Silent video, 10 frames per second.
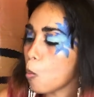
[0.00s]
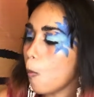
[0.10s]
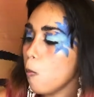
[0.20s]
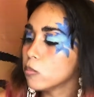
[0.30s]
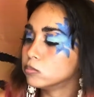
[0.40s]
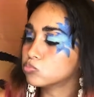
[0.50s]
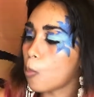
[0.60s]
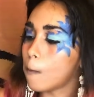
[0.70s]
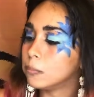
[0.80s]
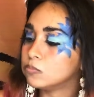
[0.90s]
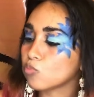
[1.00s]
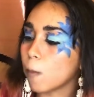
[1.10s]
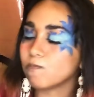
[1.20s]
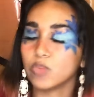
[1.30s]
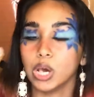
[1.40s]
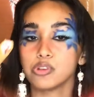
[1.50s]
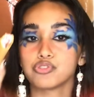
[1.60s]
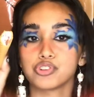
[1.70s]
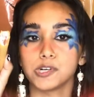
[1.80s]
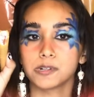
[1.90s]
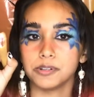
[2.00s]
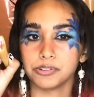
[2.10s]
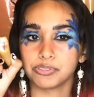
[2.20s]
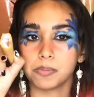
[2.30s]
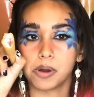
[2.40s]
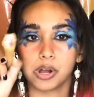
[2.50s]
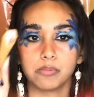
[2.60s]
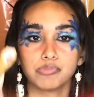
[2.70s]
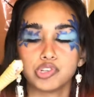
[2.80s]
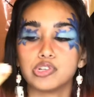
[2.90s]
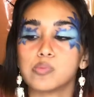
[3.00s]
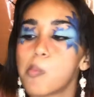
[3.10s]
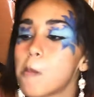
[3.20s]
It has chocolate at the bottom too.